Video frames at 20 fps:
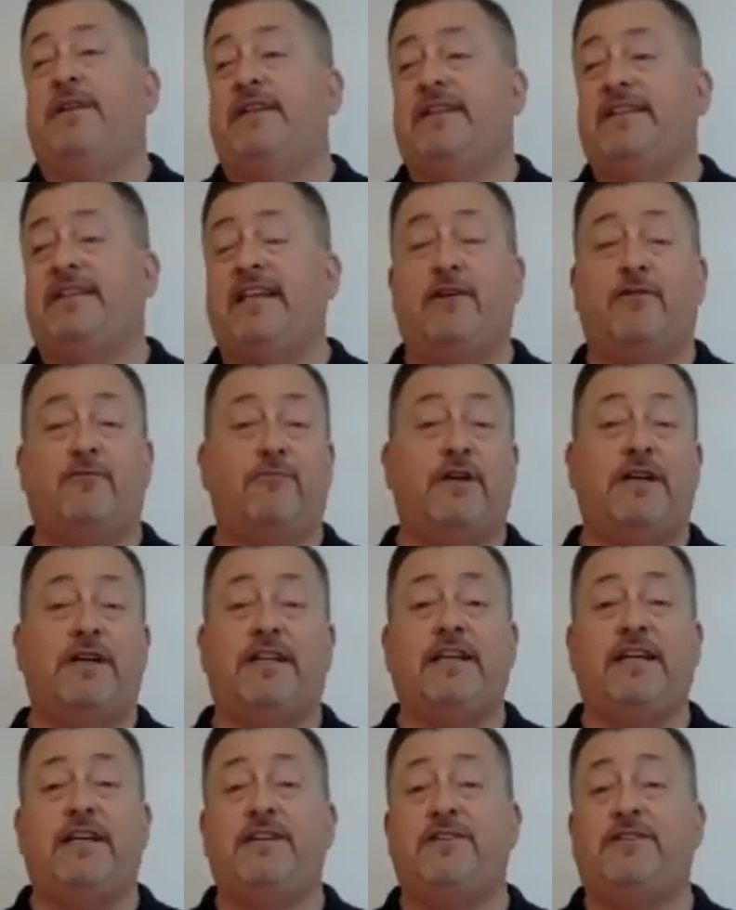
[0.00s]
They're
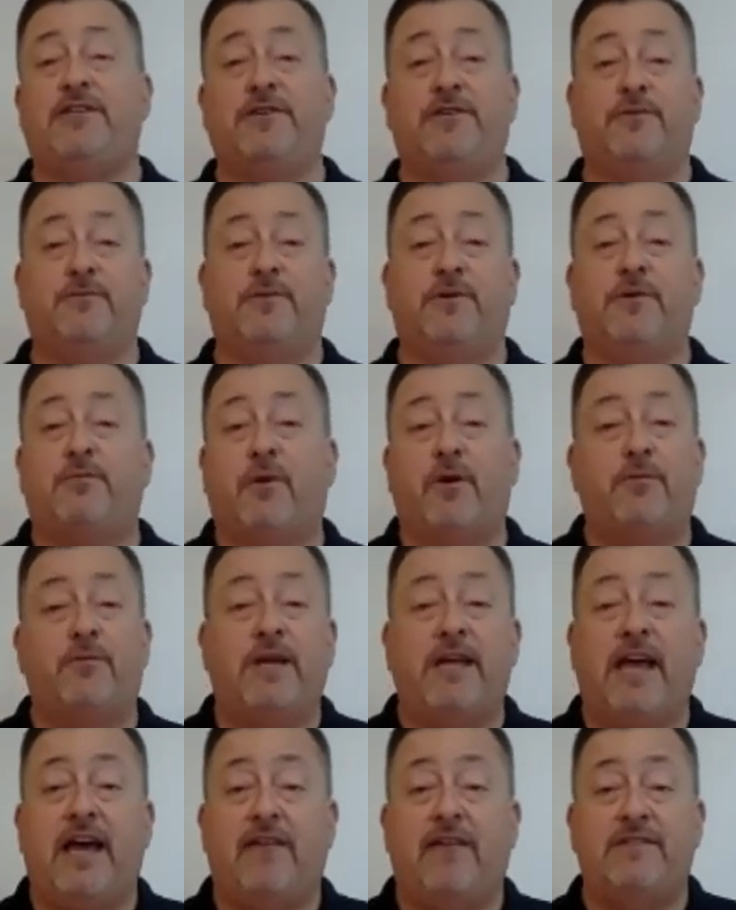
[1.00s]
really in tune with what we
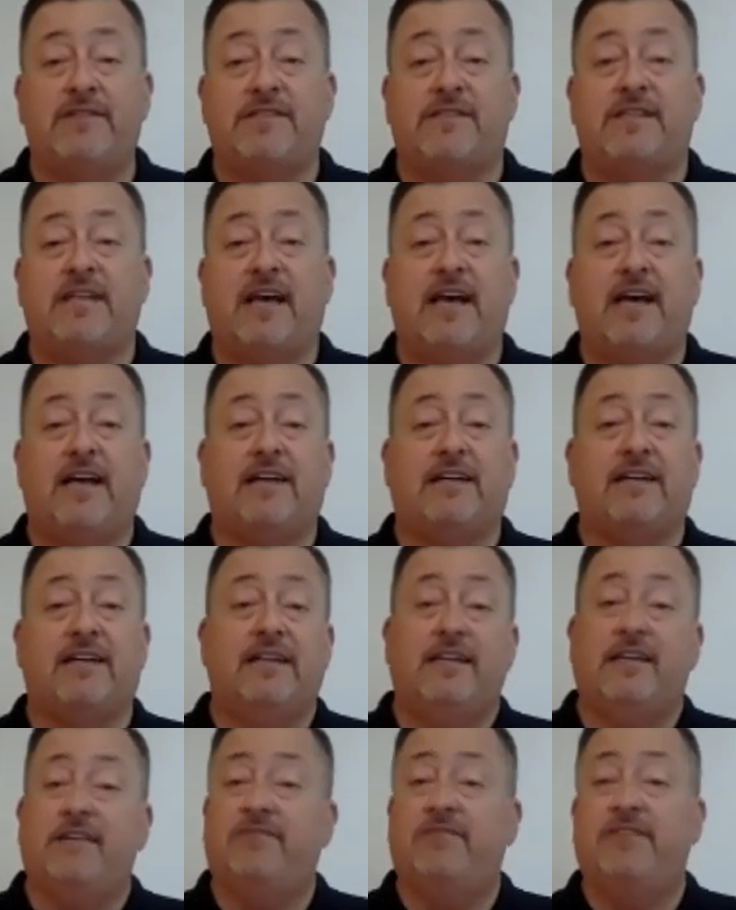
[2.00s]
have in stock.
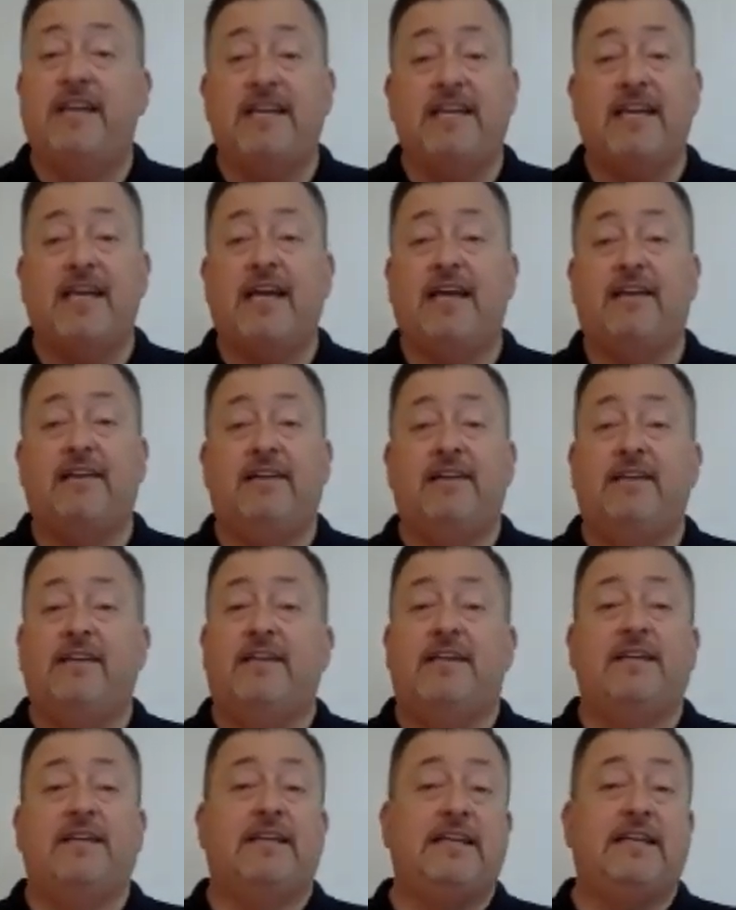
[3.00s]
If they can't
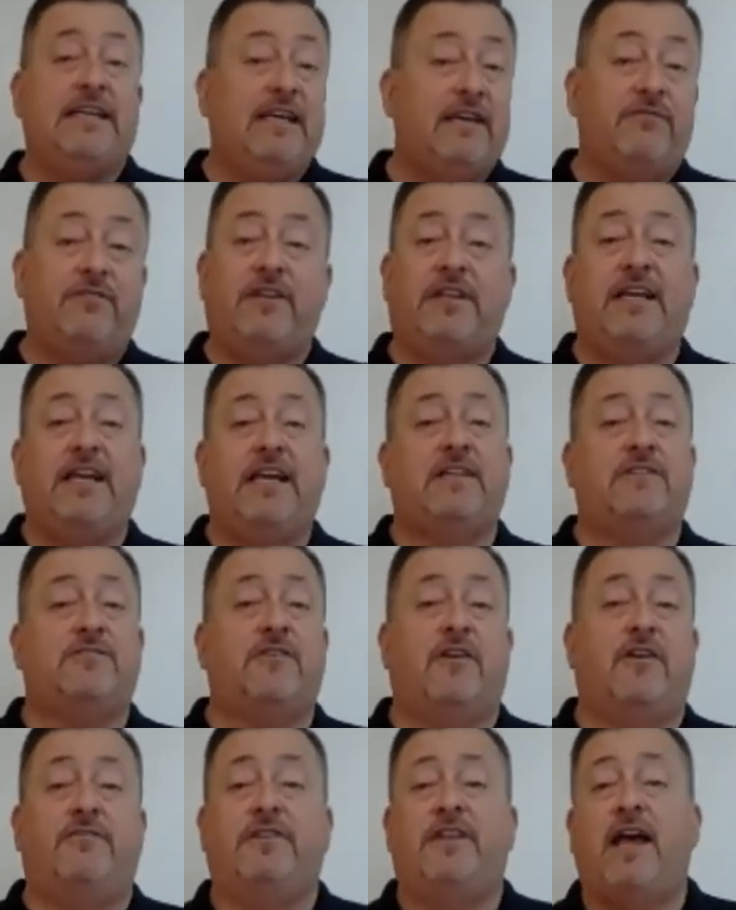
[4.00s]
give you the answer
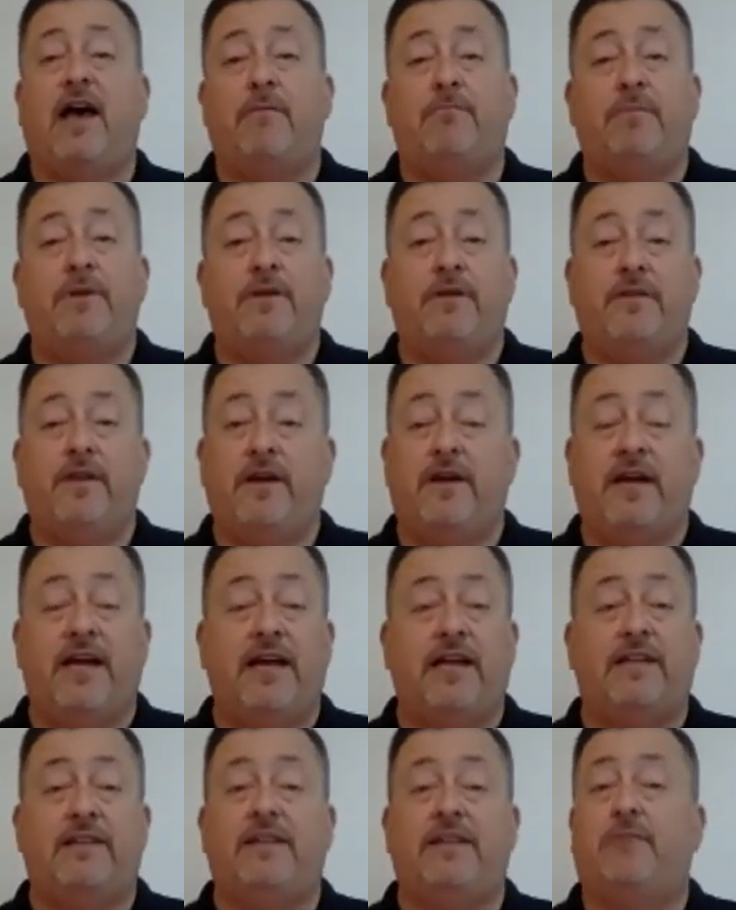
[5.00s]
off the top of their
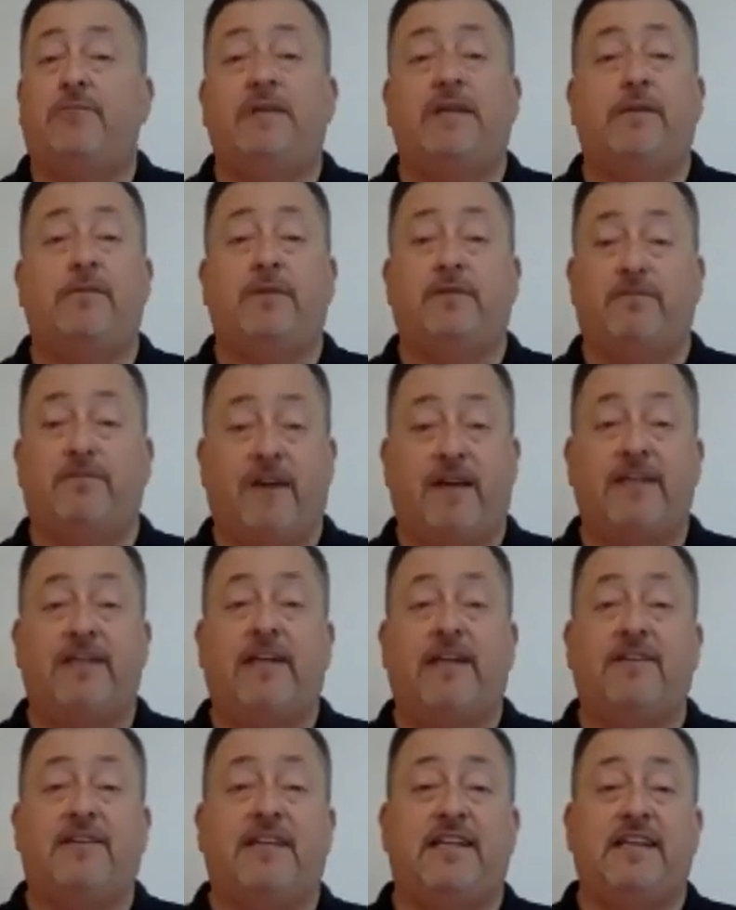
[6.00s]
head, they'll be able to find
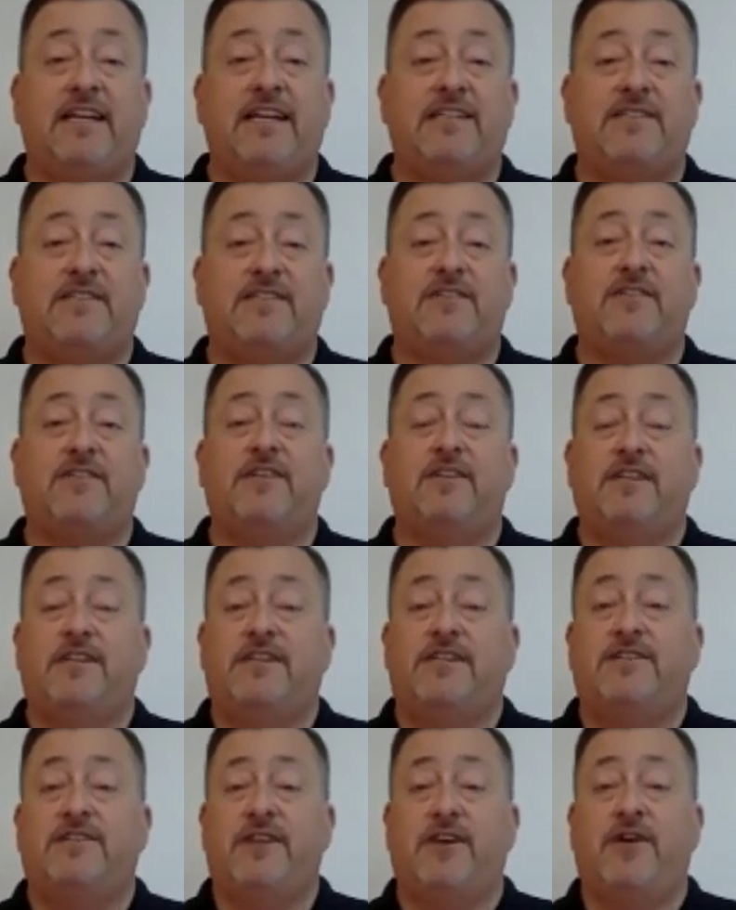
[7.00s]
out that answer.
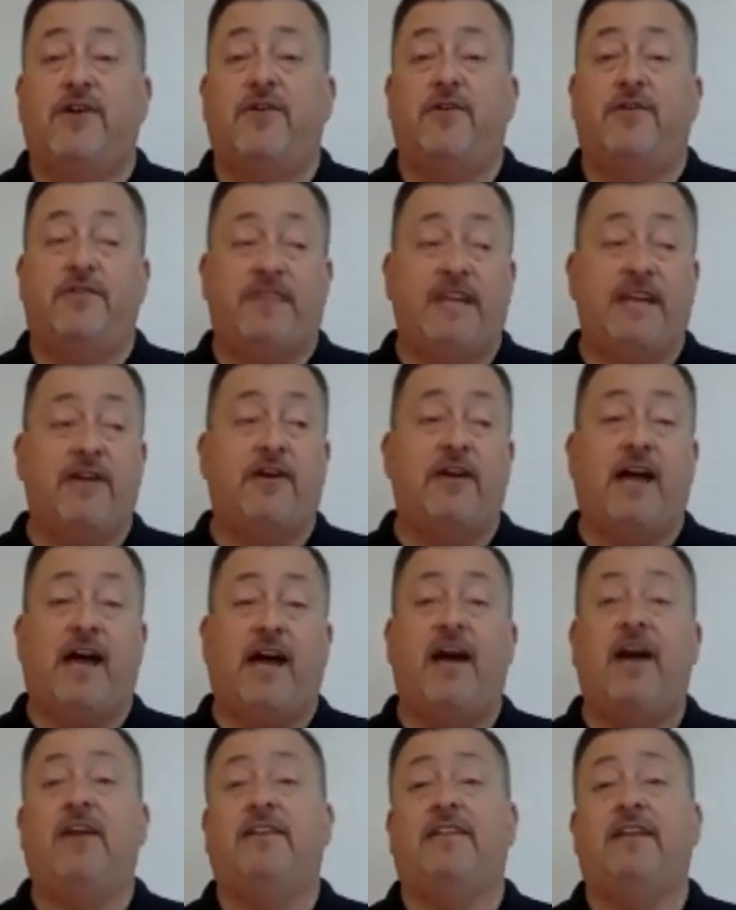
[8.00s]
So
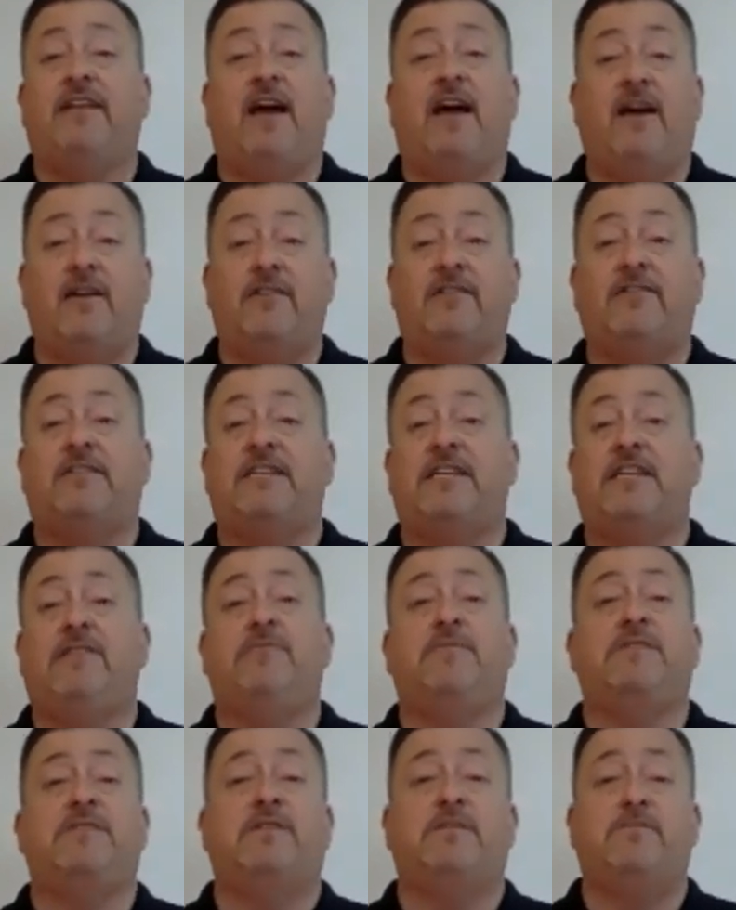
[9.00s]
our team
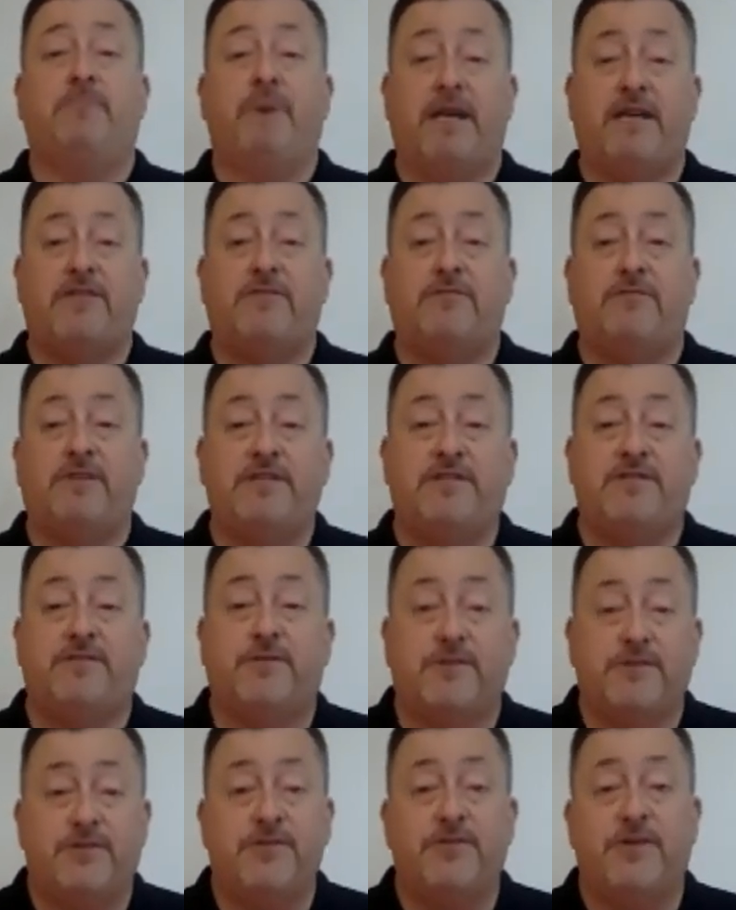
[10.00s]
is the best
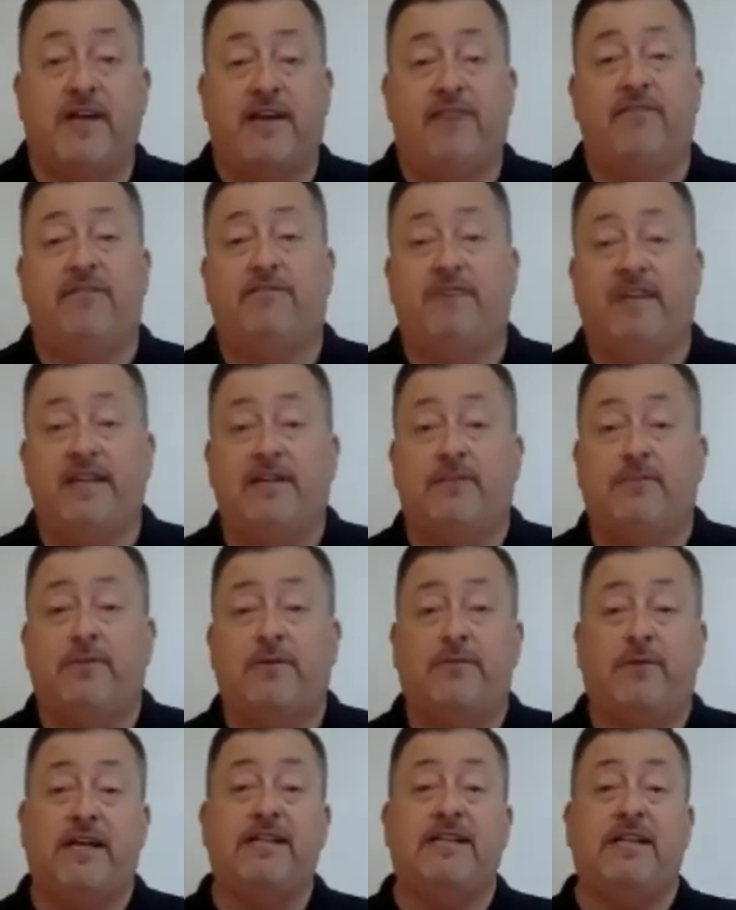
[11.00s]
resource you have available right